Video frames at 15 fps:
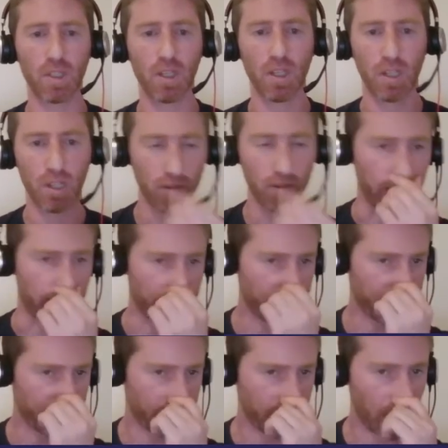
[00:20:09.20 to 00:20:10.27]
Great.
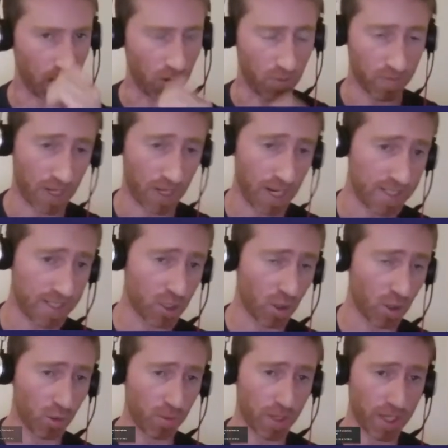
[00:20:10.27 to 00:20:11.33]
Now I see the
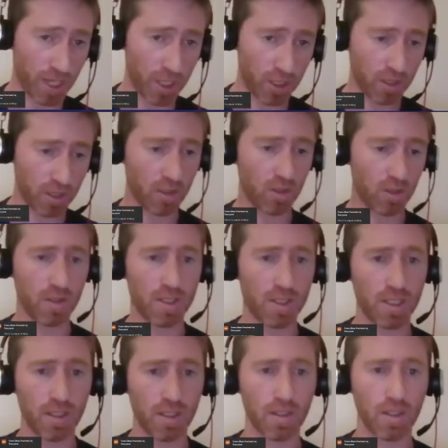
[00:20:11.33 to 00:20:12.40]
code duplication. Do you
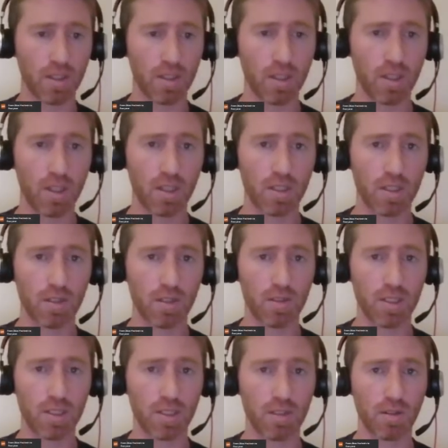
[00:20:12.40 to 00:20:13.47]
see it? So
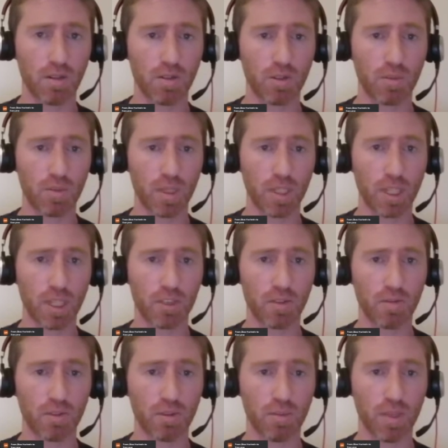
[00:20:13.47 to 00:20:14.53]
this is code
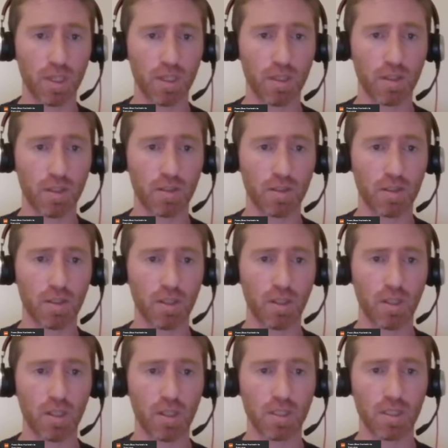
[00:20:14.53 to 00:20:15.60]
duplication for me.
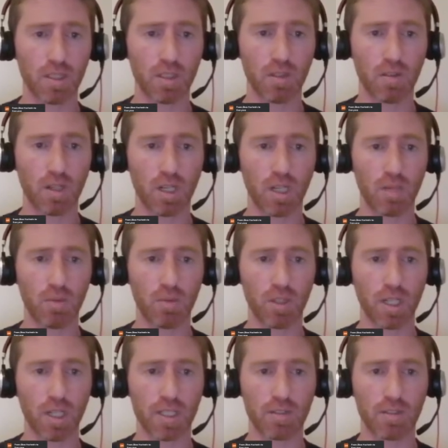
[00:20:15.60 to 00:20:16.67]
So I'm
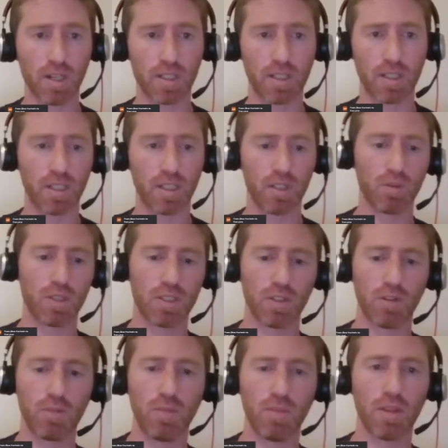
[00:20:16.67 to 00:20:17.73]
going to extract it into its
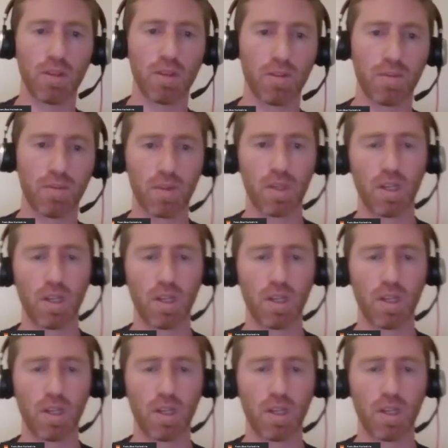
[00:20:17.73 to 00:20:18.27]
own method.